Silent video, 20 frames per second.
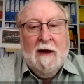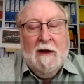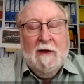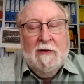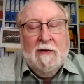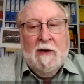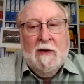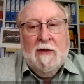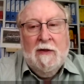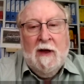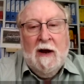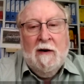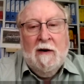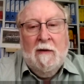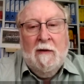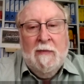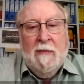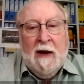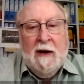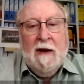that there are
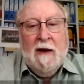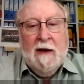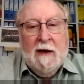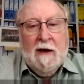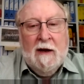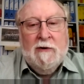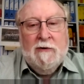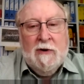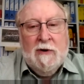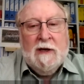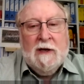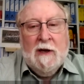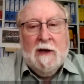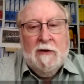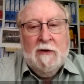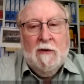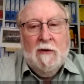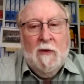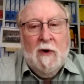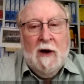many countries
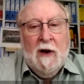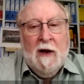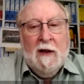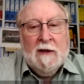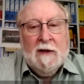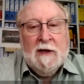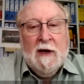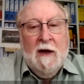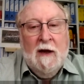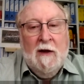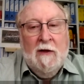in the world